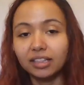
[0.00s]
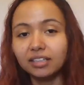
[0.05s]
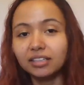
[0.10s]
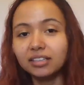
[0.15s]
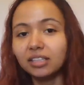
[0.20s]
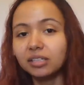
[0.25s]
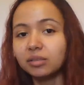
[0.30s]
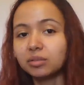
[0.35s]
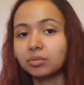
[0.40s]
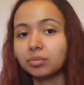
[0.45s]
thought
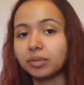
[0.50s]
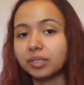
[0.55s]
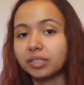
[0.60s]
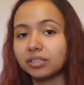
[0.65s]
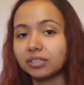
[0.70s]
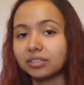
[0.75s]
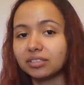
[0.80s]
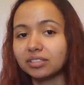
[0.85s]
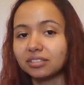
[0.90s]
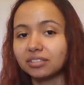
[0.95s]
that was
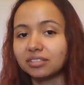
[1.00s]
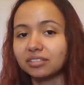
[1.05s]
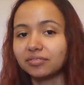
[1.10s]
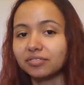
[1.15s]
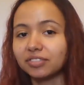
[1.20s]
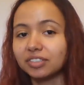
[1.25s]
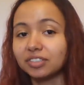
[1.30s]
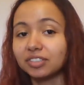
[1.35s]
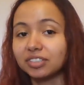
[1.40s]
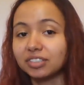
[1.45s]
weird since the
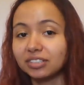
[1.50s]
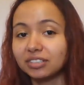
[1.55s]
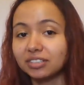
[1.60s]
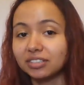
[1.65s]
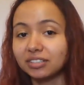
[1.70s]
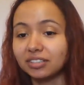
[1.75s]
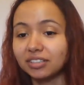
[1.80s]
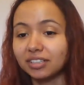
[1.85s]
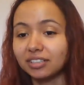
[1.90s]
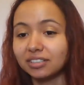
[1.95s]
first
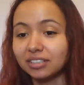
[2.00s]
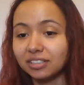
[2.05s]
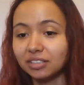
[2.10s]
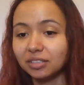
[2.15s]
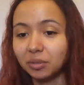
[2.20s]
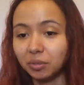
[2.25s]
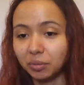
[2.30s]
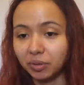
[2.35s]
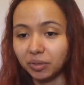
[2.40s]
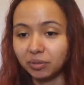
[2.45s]
season they did
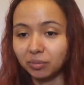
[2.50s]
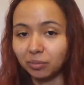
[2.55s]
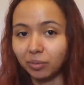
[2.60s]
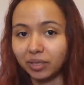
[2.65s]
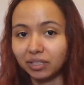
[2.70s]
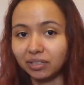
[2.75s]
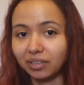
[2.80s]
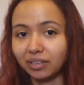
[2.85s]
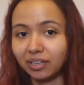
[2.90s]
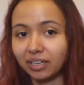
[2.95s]
do it
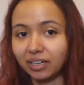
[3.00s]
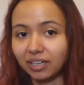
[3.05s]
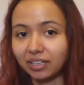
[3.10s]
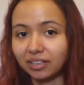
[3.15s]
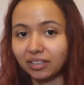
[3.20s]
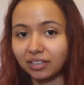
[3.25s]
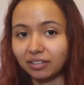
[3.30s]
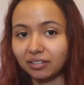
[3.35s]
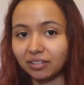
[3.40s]
weekly, and I thought